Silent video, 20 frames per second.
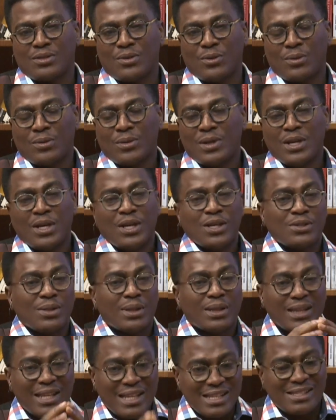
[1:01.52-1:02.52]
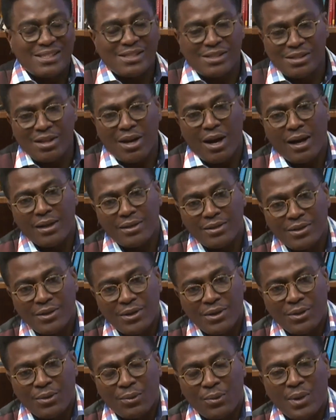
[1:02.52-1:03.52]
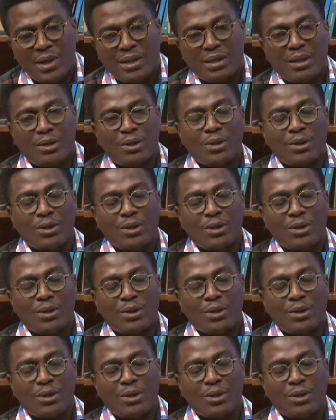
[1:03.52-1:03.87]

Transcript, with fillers: so? So let's start with